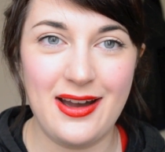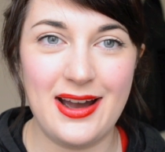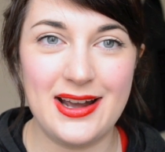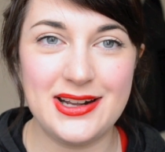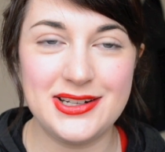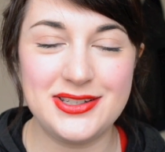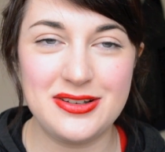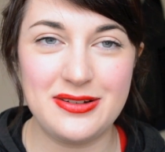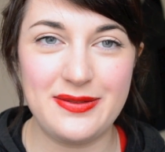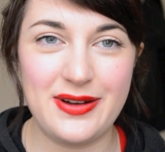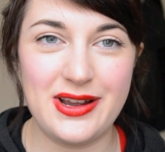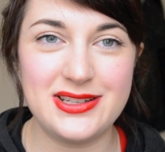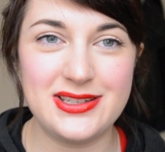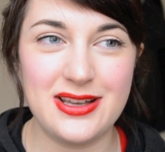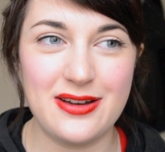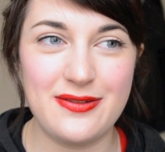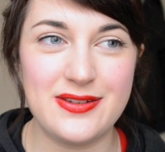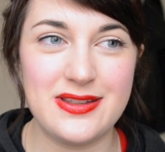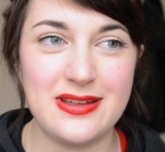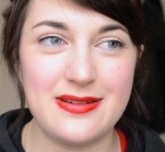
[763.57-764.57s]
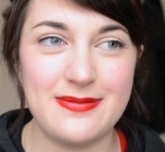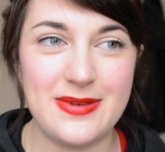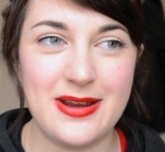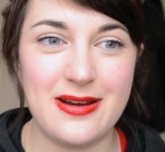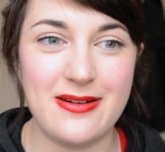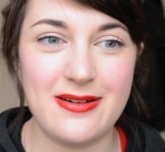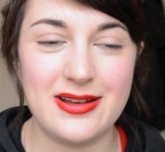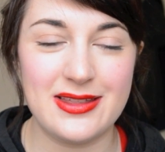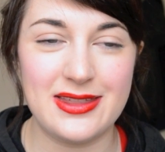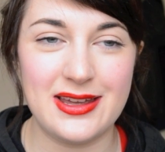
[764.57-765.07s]
I saw myself in the
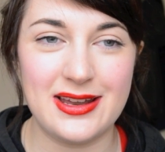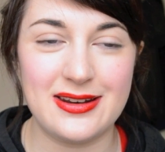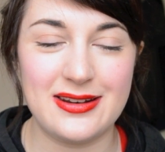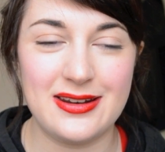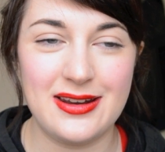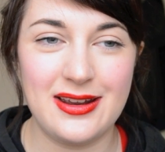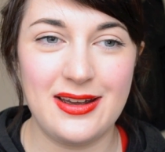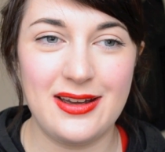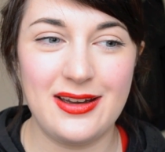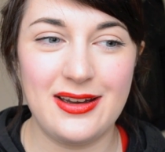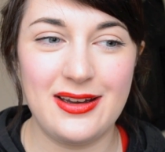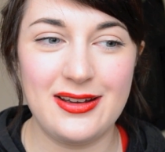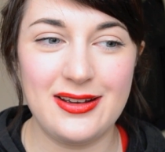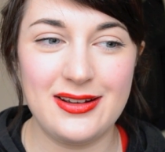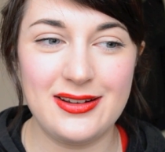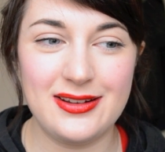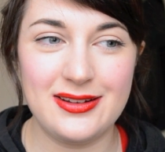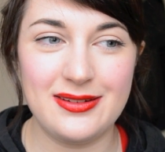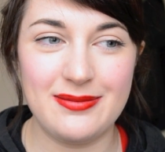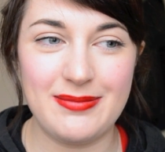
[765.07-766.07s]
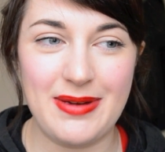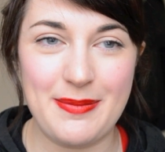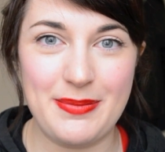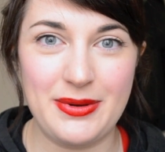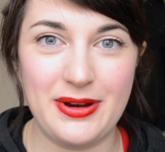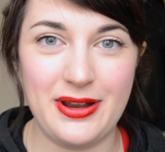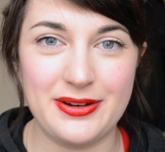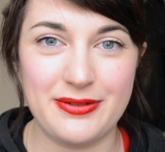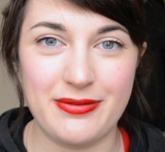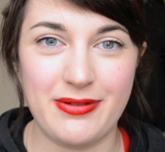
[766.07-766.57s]
mirror, then my
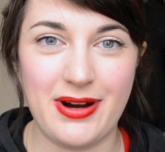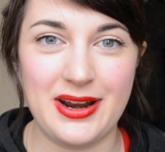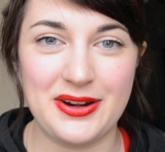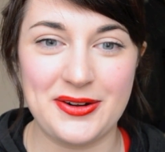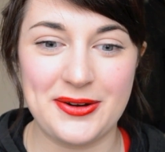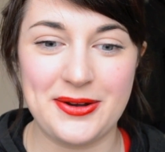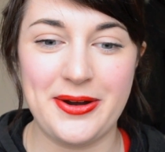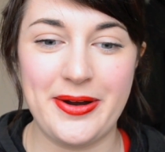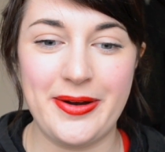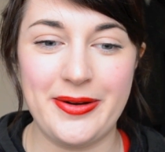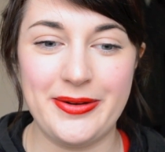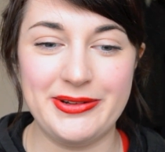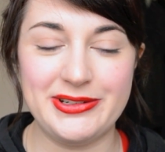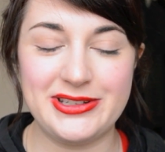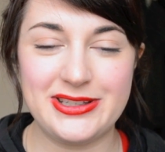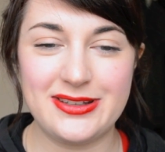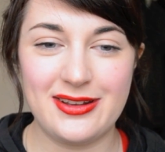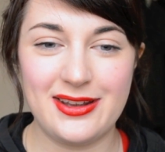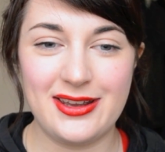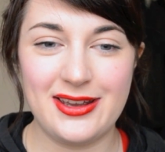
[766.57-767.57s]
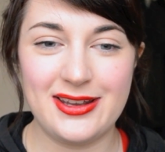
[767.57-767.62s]
blood ran cold.